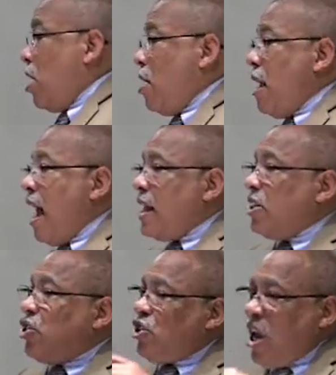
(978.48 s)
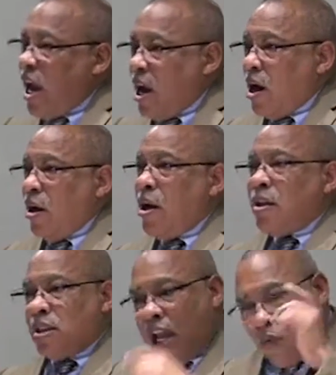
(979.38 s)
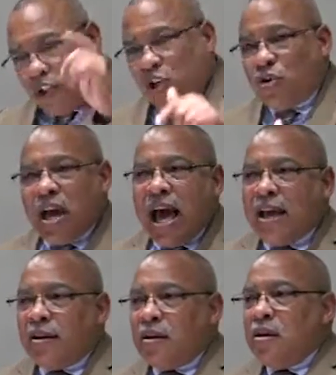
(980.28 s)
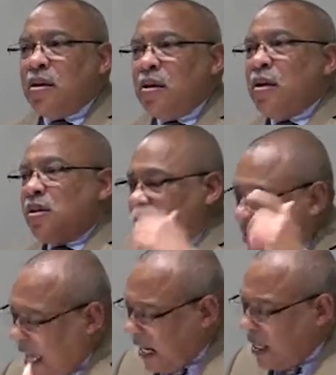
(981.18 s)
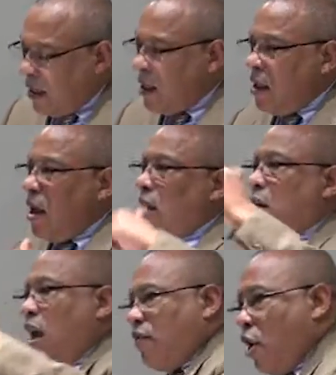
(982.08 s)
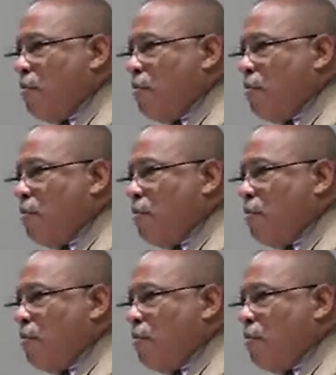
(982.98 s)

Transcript: learn how to share. Take what you got, sell it, and give